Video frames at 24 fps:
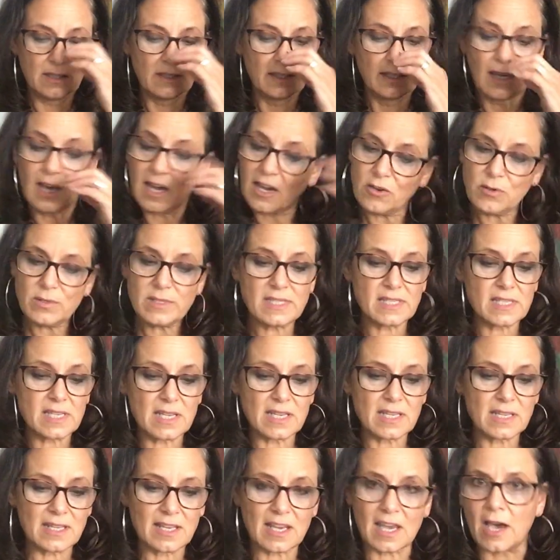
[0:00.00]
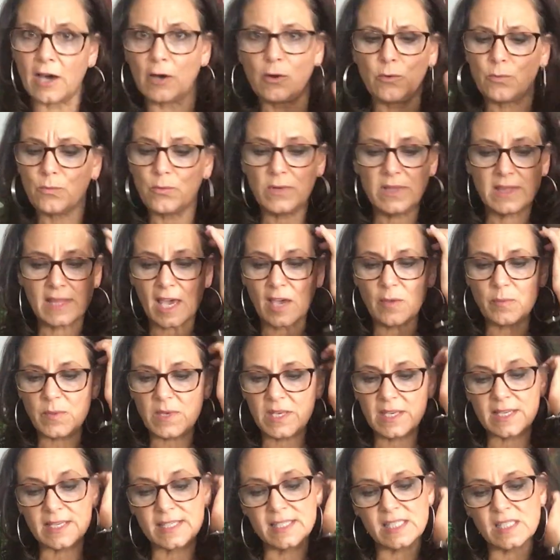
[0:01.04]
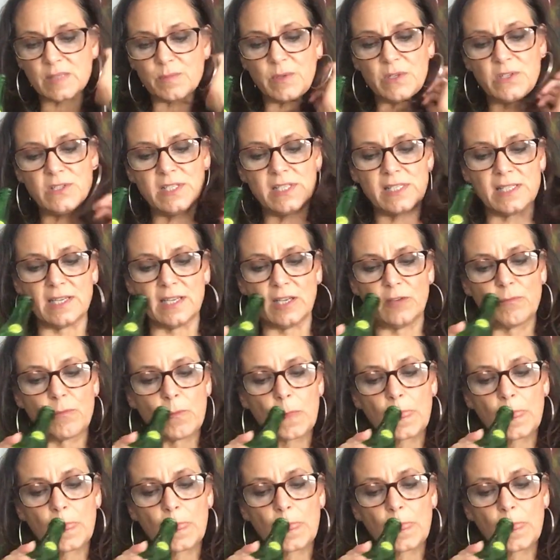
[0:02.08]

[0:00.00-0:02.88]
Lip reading: How would that be a conspiracy?